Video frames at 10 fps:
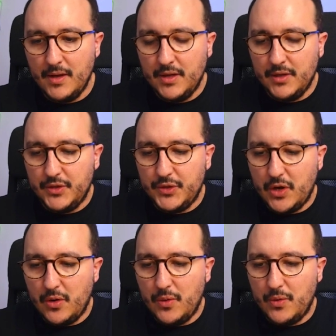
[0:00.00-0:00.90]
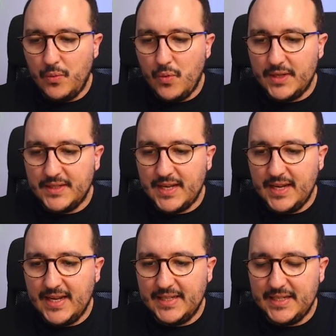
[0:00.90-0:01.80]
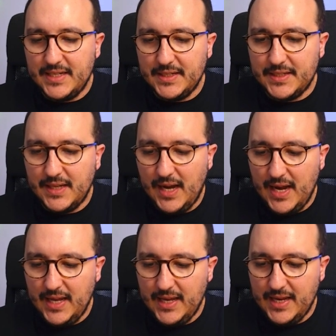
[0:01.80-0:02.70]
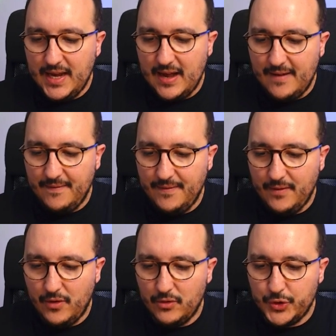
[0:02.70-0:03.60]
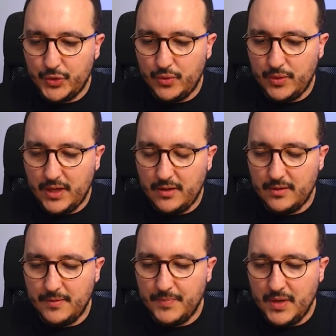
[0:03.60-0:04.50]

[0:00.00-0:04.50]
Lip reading: So once I got this, I can have also here